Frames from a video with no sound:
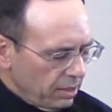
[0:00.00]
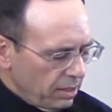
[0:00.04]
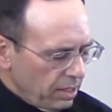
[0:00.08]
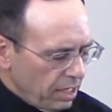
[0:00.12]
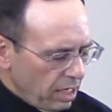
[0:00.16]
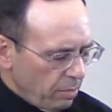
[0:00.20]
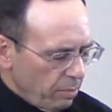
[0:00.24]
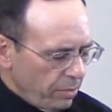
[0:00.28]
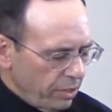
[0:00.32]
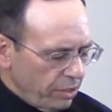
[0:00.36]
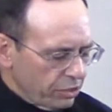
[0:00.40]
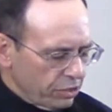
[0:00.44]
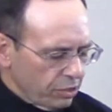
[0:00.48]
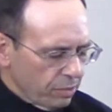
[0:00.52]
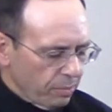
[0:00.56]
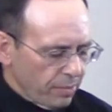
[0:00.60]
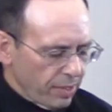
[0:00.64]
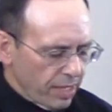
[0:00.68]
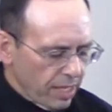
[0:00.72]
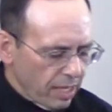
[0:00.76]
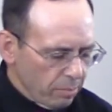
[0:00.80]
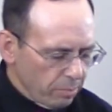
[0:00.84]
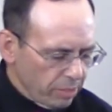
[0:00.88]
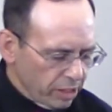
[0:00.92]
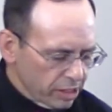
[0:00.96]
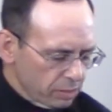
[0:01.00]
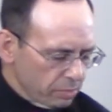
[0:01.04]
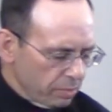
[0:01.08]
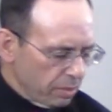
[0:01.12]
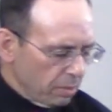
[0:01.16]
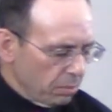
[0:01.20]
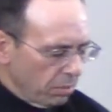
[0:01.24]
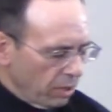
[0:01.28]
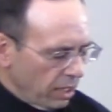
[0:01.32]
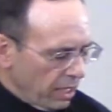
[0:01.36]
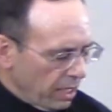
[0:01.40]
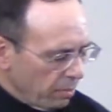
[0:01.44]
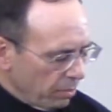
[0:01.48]
A bishop then must be
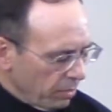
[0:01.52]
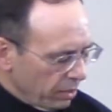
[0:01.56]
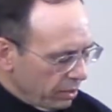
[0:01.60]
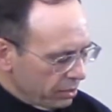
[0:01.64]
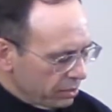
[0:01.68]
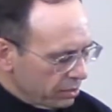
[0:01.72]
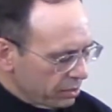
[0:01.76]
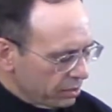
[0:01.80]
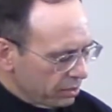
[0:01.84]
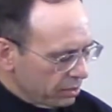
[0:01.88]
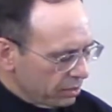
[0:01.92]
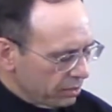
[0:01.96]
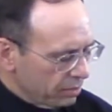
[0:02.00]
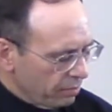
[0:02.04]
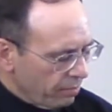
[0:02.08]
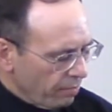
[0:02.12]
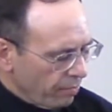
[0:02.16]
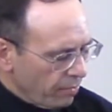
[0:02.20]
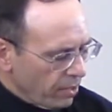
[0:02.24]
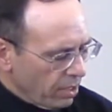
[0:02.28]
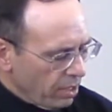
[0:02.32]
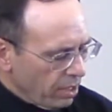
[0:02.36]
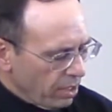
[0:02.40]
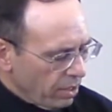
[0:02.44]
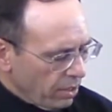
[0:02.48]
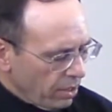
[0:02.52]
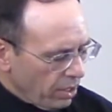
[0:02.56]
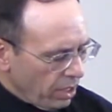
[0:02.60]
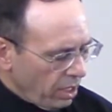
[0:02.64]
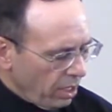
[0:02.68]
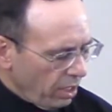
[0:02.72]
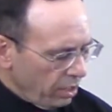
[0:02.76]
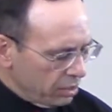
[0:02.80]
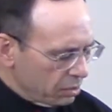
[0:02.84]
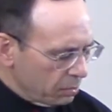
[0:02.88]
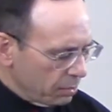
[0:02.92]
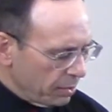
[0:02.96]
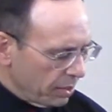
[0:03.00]
blameless, the
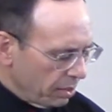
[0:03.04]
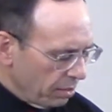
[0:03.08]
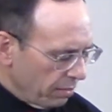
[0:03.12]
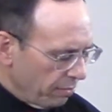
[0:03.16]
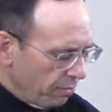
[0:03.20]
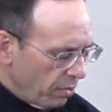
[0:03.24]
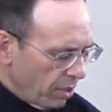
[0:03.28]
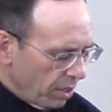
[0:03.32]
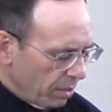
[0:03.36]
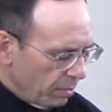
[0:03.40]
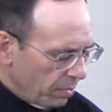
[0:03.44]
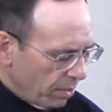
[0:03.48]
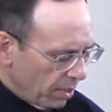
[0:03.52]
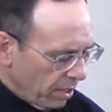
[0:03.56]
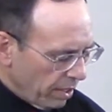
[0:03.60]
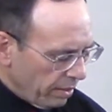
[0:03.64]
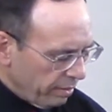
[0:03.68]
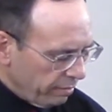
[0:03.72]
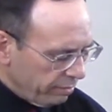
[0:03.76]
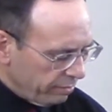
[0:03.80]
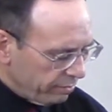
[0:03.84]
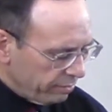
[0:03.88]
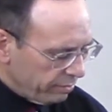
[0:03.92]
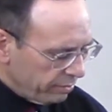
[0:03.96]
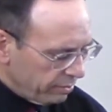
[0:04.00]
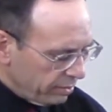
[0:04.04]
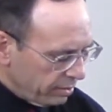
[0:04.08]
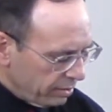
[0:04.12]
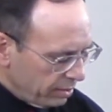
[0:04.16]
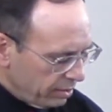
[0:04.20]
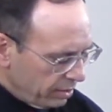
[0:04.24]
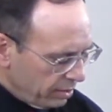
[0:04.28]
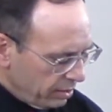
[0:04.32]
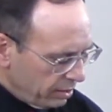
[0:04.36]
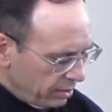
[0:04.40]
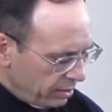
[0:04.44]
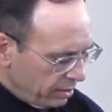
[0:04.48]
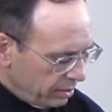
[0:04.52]
husband of one wife,
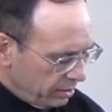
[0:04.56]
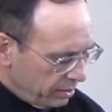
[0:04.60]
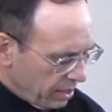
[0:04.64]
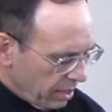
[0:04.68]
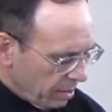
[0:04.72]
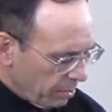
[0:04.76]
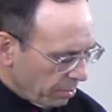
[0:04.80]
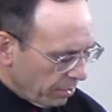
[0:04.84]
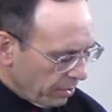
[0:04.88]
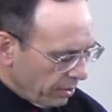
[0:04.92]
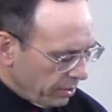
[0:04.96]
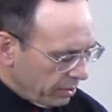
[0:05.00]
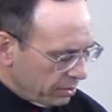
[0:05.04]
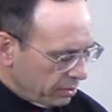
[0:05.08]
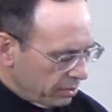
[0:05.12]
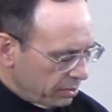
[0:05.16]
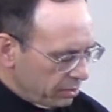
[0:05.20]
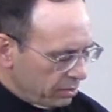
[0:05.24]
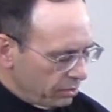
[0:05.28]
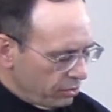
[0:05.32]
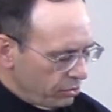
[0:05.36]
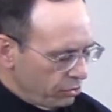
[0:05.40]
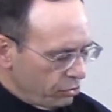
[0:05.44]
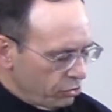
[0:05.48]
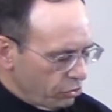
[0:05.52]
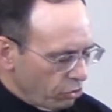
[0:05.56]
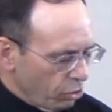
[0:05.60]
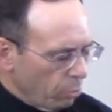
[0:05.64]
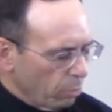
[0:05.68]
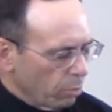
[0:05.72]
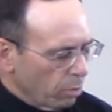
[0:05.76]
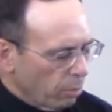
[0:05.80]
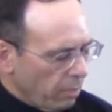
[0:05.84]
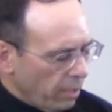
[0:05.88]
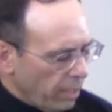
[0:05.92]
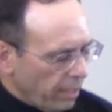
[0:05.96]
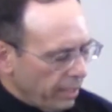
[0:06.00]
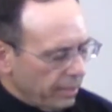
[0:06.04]
temperate,
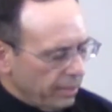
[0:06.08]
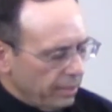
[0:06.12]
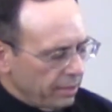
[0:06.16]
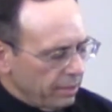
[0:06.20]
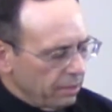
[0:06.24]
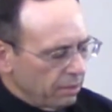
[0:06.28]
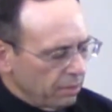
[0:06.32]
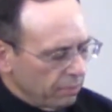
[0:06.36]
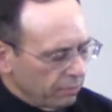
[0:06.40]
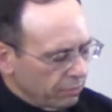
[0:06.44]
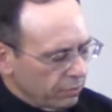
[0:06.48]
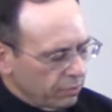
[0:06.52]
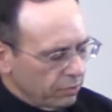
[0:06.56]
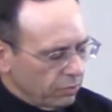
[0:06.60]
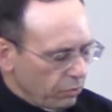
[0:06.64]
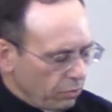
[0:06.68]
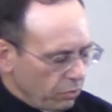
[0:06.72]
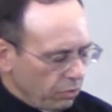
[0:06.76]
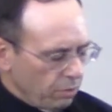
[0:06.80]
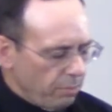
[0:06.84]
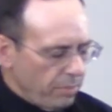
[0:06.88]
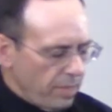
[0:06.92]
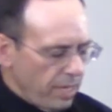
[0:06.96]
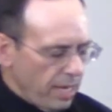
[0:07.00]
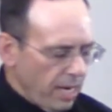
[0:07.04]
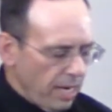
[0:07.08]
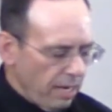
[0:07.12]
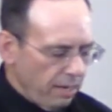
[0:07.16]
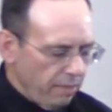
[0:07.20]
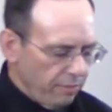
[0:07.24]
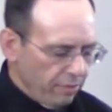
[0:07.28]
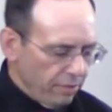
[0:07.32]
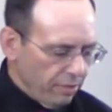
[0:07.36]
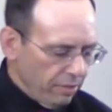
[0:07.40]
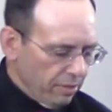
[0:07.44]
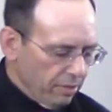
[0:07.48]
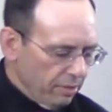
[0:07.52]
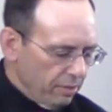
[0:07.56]
sober-minded, of good
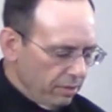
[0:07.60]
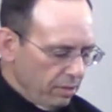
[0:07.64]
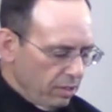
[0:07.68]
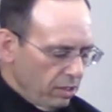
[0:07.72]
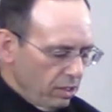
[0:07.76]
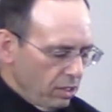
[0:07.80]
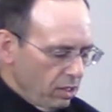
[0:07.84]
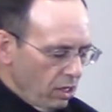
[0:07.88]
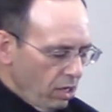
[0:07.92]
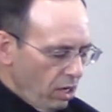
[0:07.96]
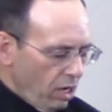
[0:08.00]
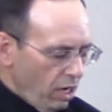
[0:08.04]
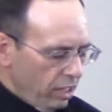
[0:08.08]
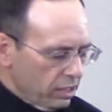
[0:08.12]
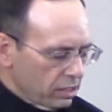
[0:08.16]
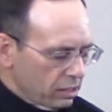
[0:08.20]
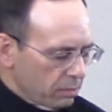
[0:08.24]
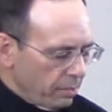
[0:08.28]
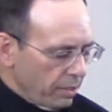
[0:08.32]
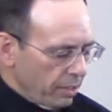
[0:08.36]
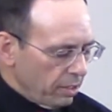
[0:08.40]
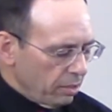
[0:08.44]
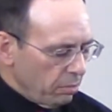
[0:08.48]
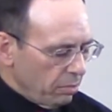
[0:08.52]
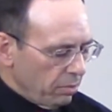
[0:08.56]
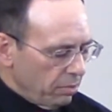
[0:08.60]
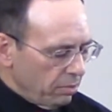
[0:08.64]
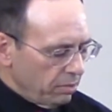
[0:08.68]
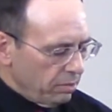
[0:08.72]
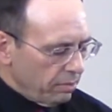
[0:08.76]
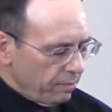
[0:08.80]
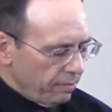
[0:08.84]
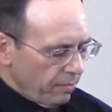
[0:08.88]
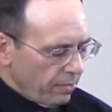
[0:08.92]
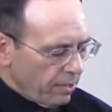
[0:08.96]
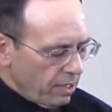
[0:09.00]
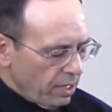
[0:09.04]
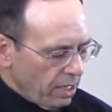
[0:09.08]
behavior,
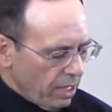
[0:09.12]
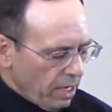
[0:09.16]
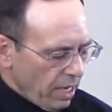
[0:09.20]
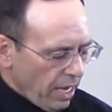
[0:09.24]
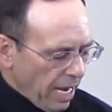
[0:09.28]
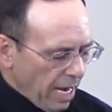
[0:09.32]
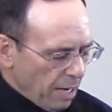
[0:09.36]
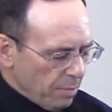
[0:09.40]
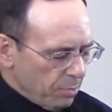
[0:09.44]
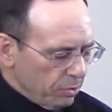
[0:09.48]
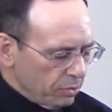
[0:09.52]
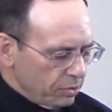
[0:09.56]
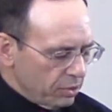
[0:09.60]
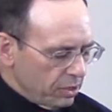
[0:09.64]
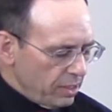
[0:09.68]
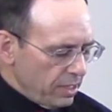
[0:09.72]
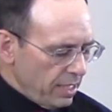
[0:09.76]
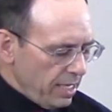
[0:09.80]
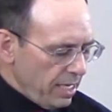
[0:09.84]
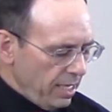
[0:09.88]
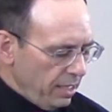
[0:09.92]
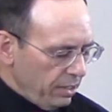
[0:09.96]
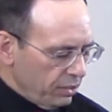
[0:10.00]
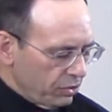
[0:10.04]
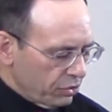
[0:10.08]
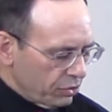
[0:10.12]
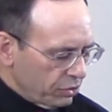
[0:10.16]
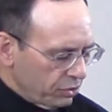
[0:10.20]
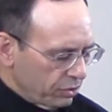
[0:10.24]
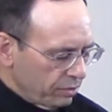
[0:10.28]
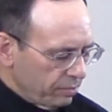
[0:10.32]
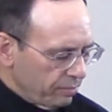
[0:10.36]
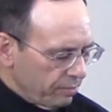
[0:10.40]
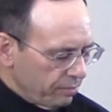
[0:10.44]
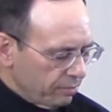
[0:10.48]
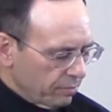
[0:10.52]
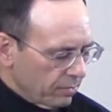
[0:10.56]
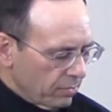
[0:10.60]
hospitable, able to teach,
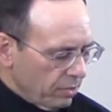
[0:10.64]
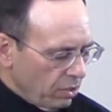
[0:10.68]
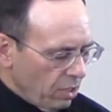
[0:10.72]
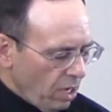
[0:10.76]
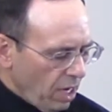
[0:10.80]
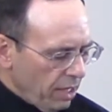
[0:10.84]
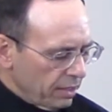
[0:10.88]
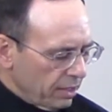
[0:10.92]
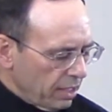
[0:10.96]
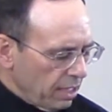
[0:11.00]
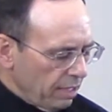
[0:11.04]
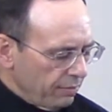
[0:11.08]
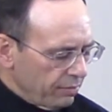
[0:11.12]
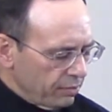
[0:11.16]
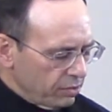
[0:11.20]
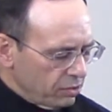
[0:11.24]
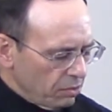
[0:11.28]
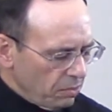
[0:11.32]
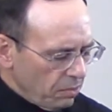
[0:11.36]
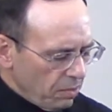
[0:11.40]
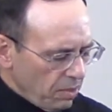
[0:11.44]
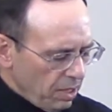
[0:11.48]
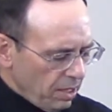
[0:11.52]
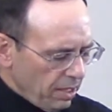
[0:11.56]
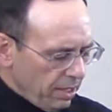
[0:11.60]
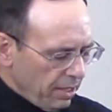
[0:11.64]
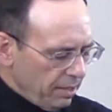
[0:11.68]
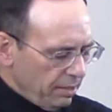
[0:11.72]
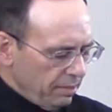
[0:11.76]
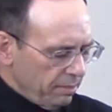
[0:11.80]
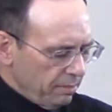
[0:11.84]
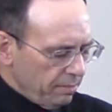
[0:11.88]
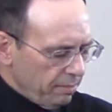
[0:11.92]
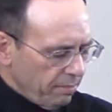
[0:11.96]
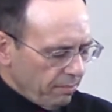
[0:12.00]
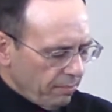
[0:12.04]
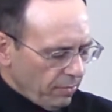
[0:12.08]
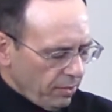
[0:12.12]
not given to wine,
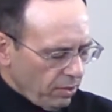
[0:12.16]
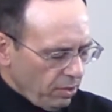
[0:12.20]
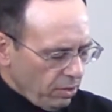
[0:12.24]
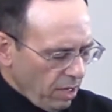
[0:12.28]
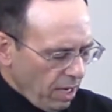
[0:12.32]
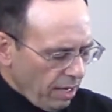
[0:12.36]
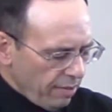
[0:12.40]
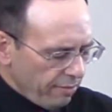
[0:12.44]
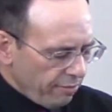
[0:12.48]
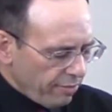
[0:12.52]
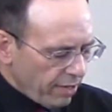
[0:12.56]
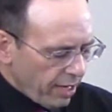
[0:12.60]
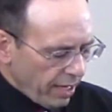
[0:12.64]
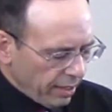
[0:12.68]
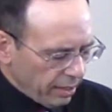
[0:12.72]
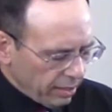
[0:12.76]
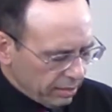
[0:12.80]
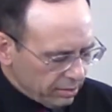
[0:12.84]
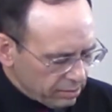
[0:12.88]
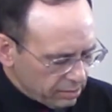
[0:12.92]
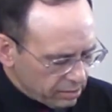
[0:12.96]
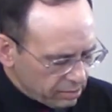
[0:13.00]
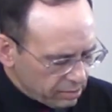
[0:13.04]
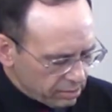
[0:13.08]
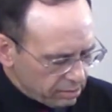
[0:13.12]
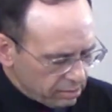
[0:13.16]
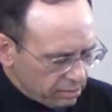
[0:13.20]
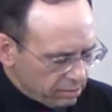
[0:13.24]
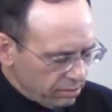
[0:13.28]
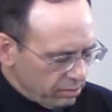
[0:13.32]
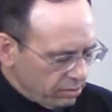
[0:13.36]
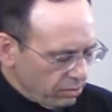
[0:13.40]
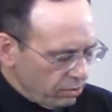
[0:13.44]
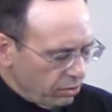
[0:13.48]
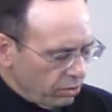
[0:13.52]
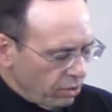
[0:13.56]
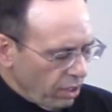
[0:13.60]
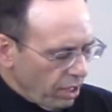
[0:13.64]
not violent,
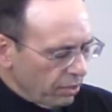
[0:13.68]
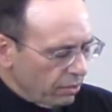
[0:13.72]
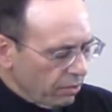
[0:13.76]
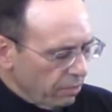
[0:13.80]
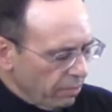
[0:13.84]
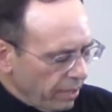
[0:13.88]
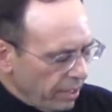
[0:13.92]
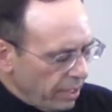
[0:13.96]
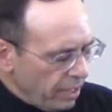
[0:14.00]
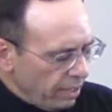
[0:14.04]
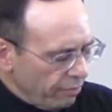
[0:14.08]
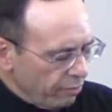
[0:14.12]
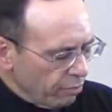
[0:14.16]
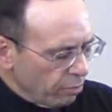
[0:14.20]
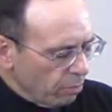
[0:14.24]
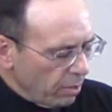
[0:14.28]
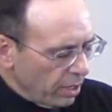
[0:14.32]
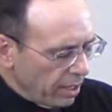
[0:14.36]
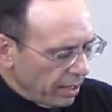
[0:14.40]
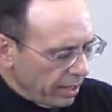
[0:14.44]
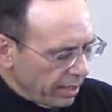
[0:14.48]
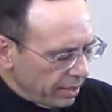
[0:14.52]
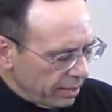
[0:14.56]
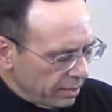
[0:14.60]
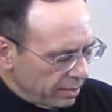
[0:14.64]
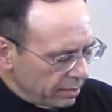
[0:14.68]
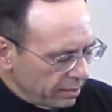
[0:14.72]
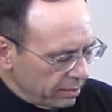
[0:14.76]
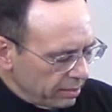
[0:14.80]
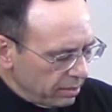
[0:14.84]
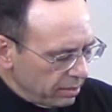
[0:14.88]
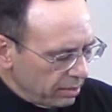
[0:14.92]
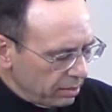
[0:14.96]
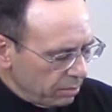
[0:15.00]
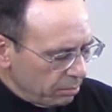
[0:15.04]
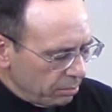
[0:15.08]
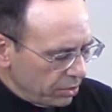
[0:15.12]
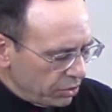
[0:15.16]
not greedy for money,
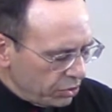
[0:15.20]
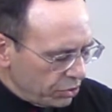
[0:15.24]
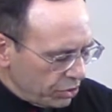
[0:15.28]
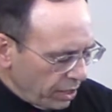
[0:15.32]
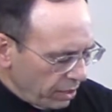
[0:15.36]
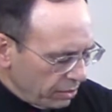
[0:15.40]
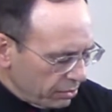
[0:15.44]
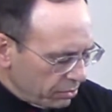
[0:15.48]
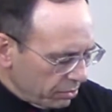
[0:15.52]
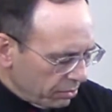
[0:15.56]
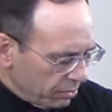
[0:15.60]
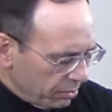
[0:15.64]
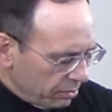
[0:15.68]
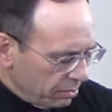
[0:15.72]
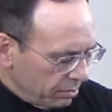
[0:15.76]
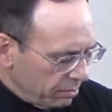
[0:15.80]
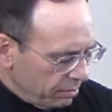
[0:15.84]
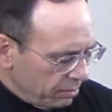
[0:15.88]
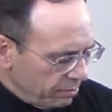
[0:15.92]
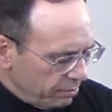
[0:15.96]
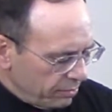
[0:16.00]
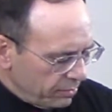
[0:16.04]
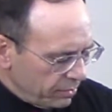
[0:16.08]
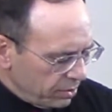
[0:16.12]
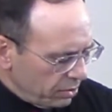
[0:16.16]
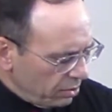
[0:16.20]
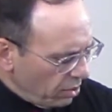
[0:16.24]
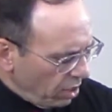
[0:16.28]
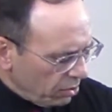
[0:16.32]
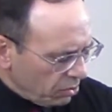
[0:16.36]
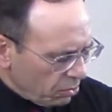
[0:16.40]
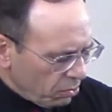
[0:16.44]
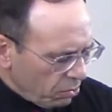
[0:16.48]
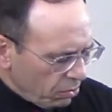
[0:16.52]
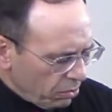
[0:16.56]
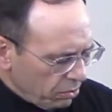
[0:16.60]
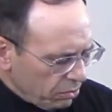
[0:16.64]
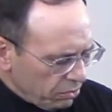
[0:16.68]
but gentle, not
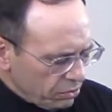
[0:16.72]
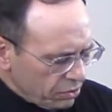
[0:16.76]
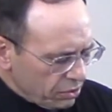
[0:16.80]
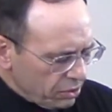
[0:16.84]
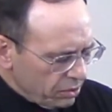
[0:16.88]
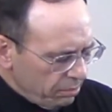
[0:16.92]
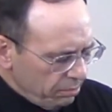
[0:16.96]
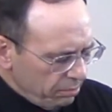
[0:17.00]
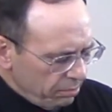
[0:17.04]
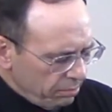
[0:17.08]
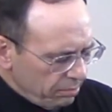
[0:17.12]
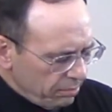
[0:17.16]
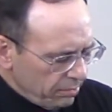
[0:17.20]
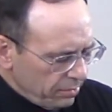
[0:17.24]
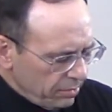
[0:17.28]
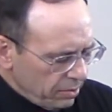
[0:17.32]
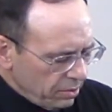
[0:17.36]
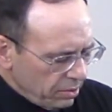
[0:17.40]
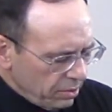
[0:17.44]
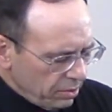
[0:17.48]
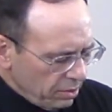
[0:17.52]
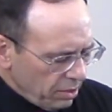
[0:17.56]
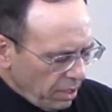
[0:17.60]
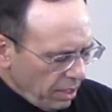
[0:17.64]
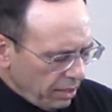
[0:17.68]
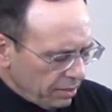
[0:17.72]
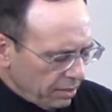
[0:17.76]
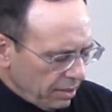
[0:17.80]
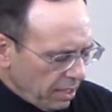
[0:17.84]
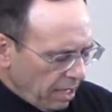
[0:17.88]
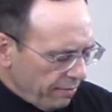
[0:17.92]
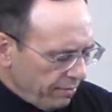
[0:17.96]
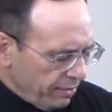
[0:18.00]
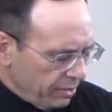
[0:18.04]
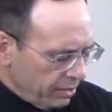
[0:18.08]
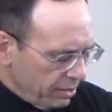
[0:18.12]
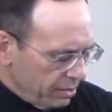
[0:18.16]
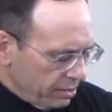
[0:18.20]
quarrelsome, not
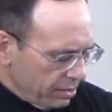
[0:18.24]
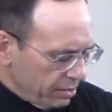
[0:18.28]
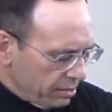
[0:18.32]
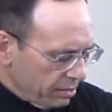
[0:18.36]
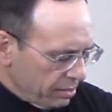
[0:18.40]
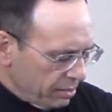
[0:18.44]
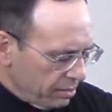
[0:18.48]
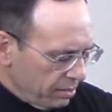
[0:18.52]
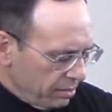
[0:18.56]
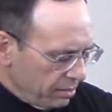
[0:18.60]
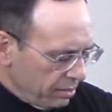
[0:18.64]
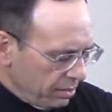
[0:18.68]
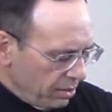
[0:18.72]
covetous,